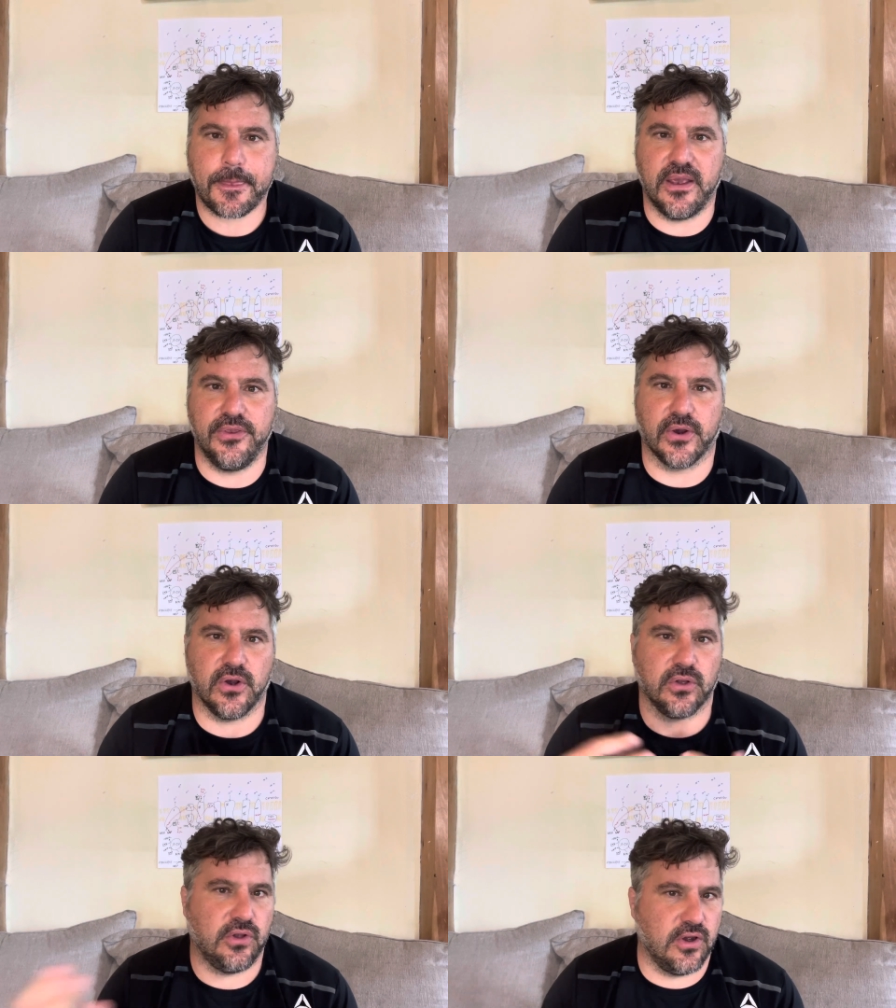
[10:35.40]
And there
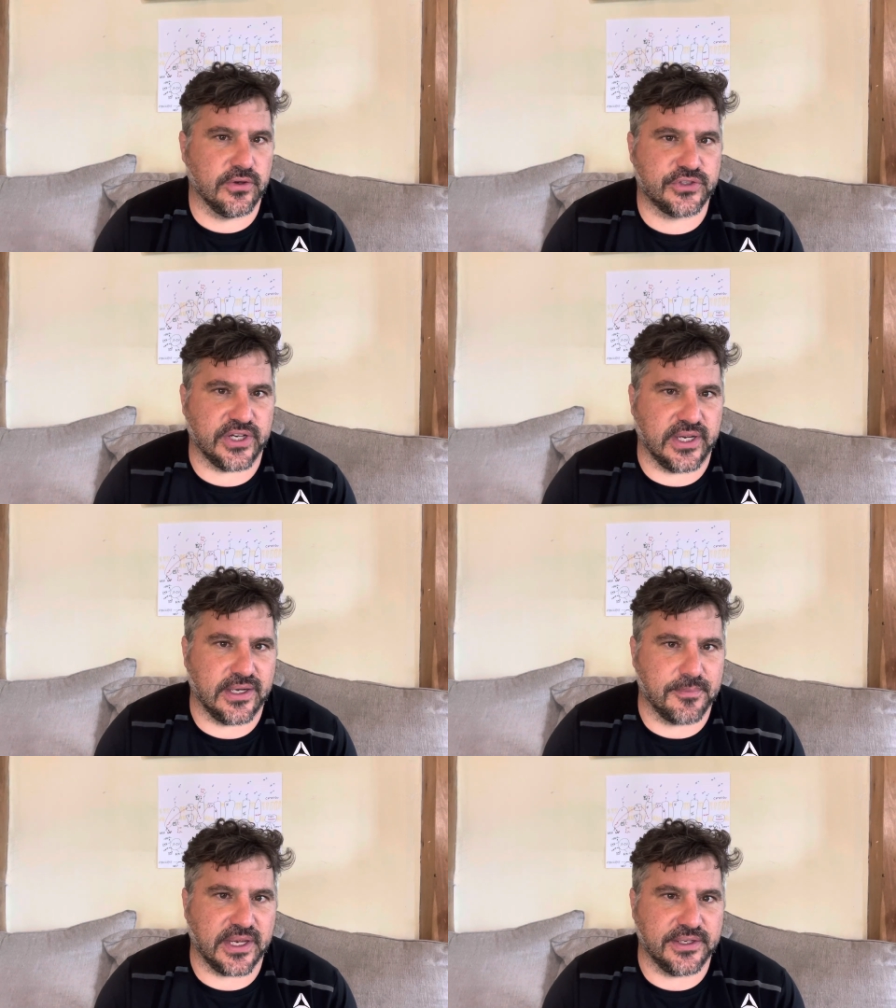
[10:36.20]
are longer chain
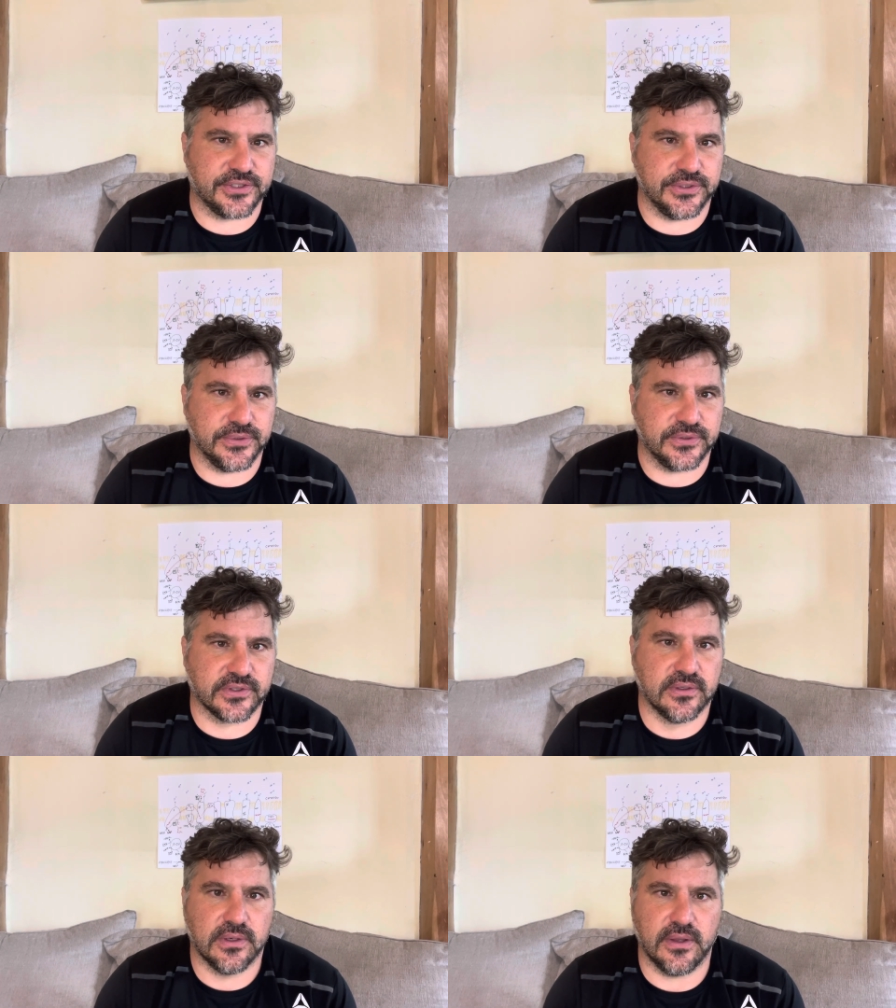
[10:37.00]
MK2s
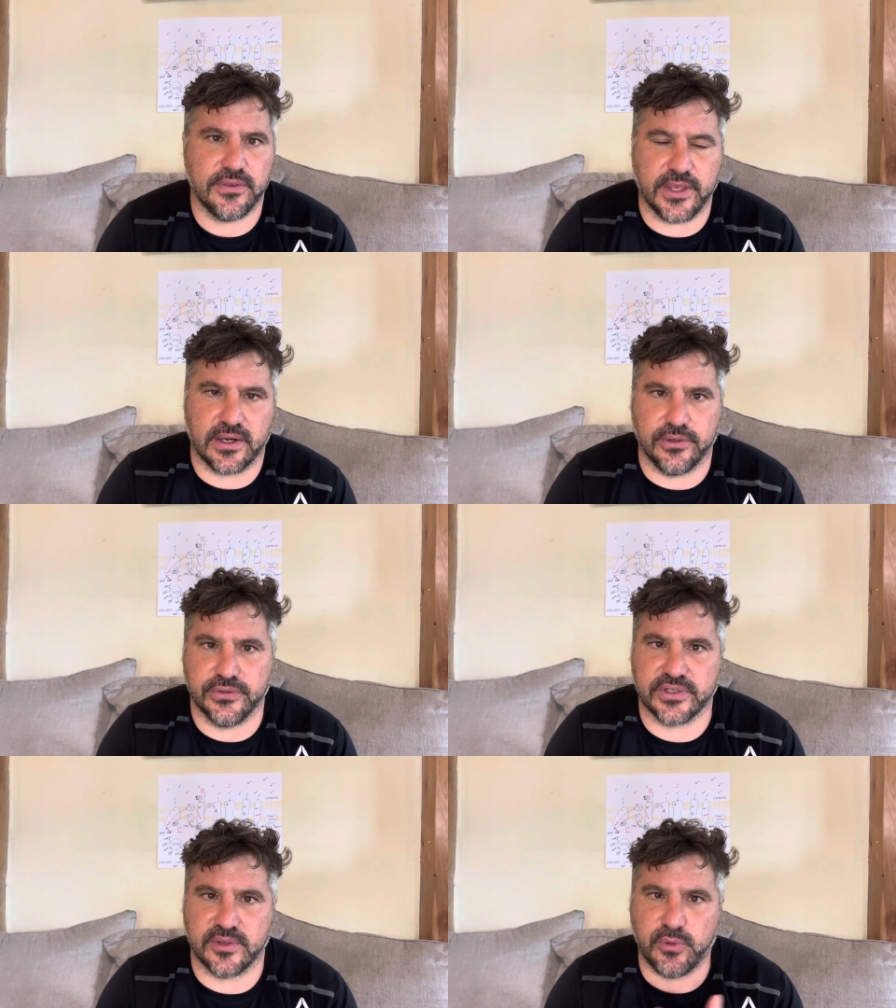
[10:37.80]
that are
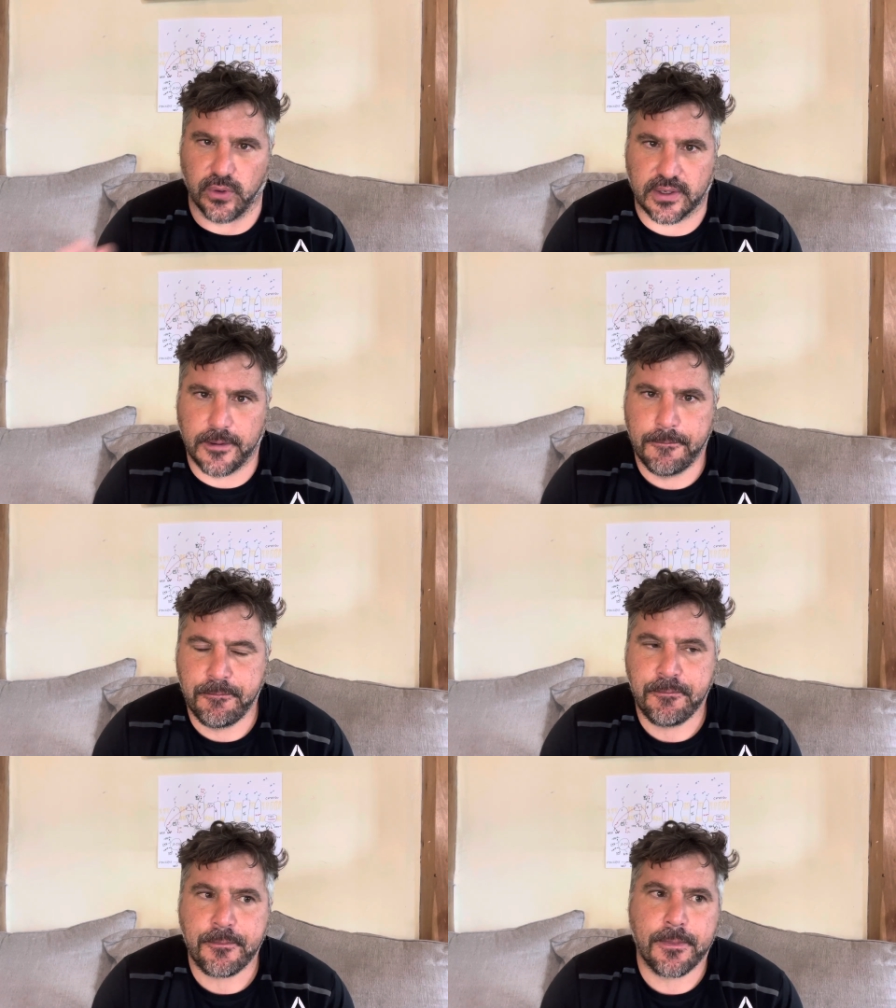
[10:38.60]
used in pork.
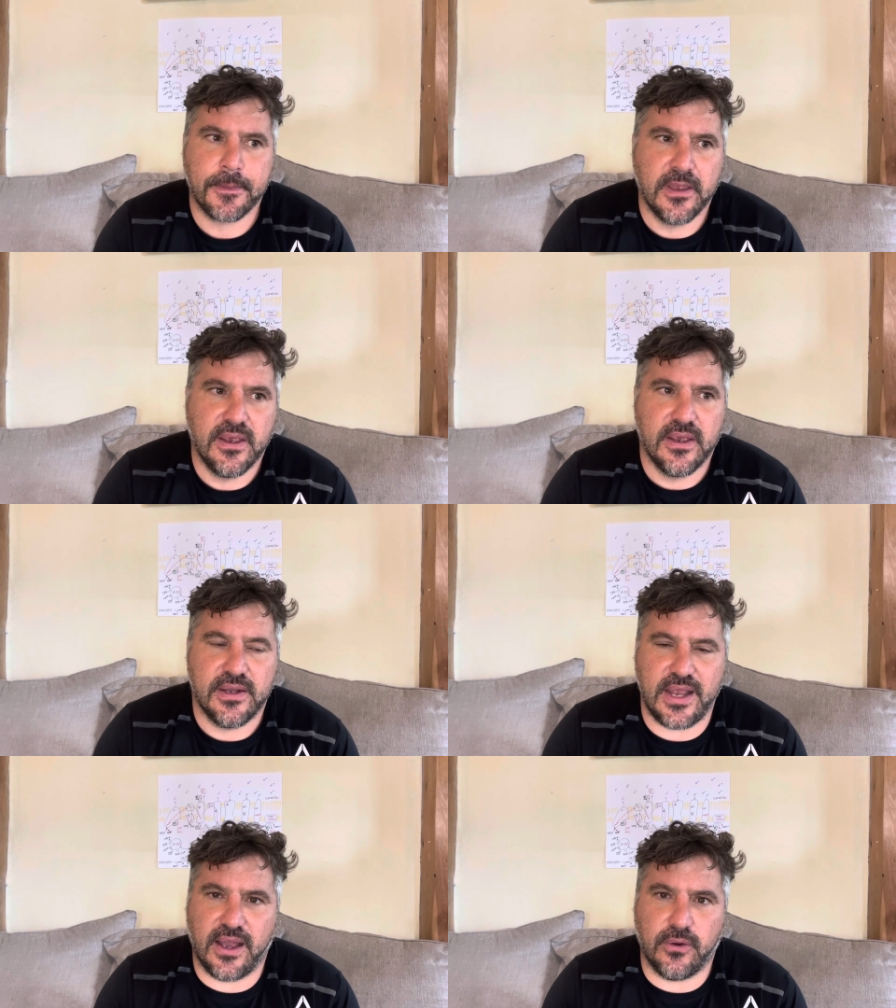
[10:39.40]

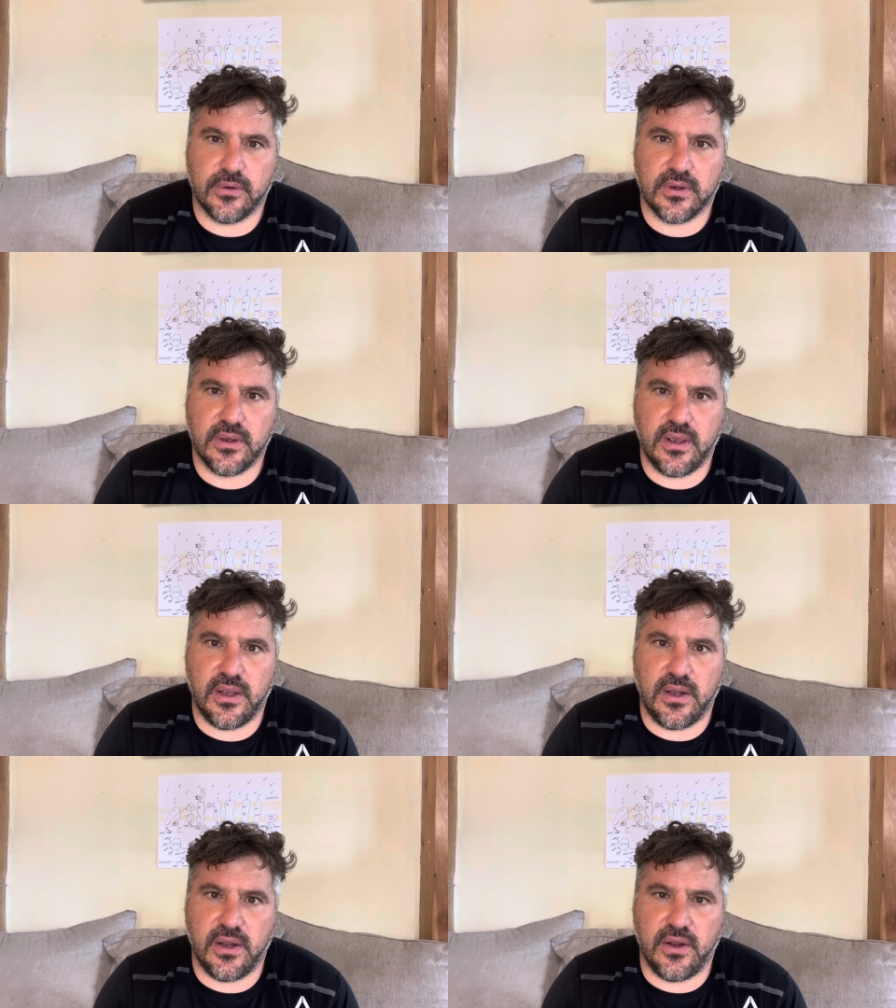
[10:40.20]
Now,
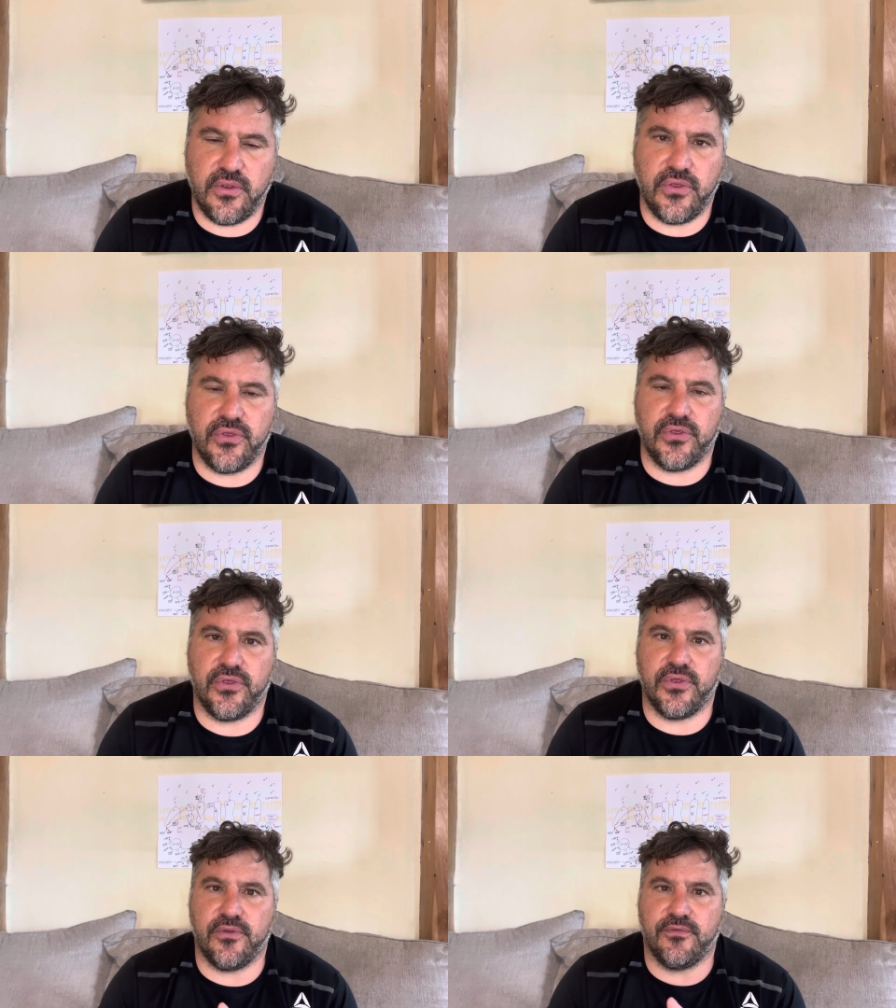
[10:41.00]

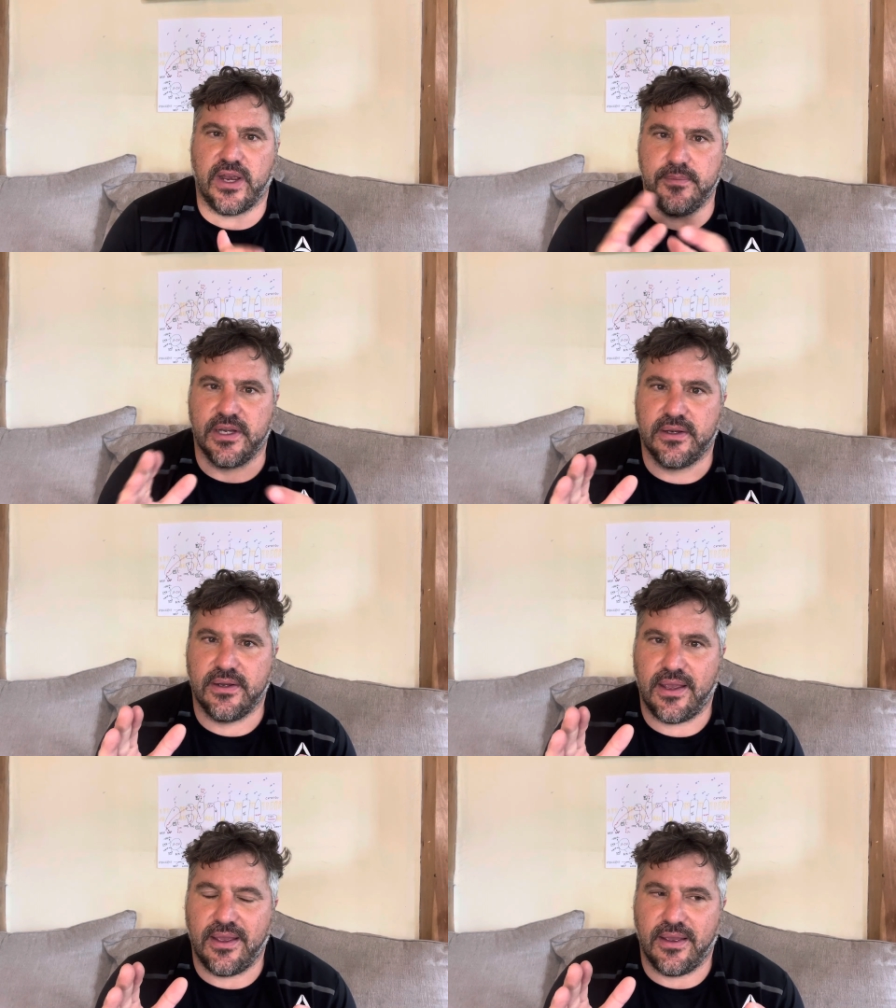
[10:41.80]

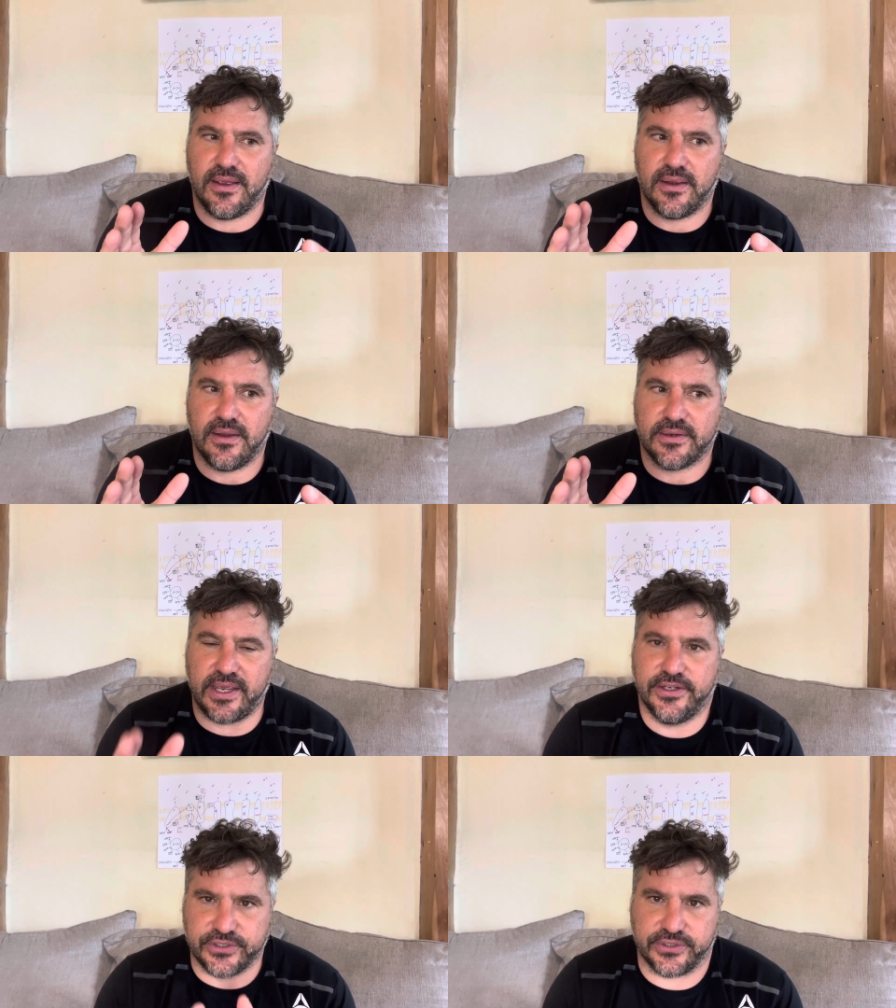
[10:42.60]
vitamin
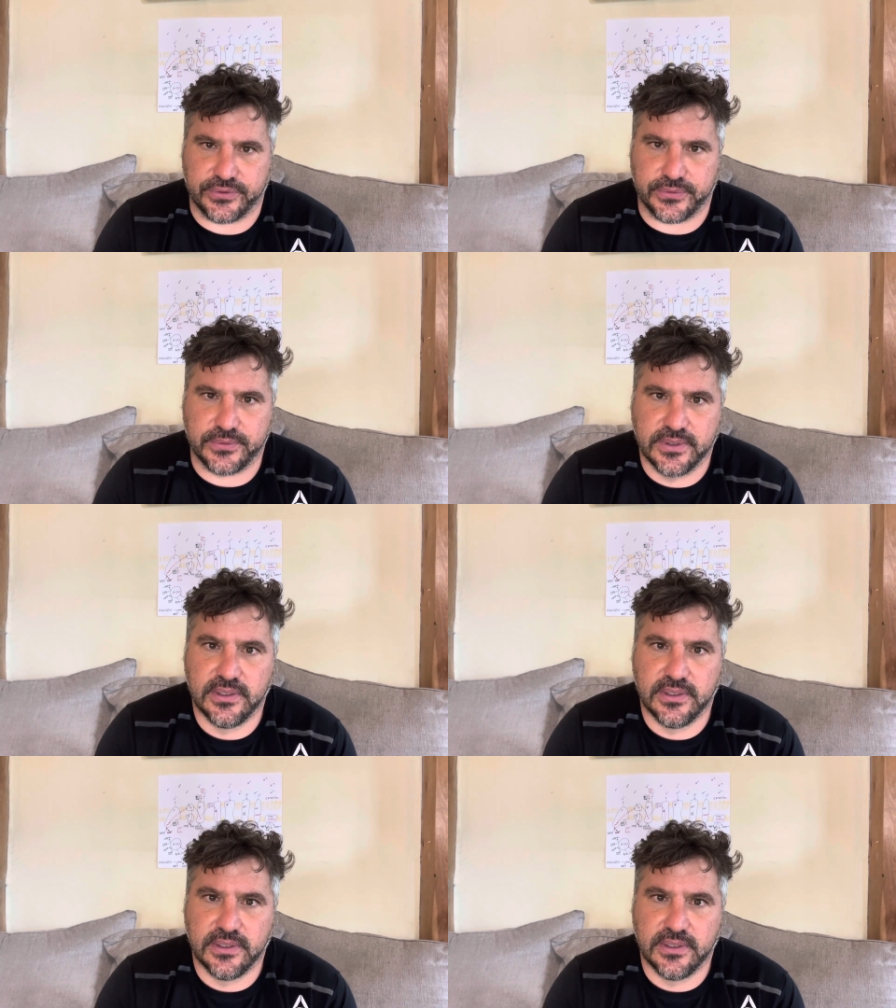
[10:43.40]
K2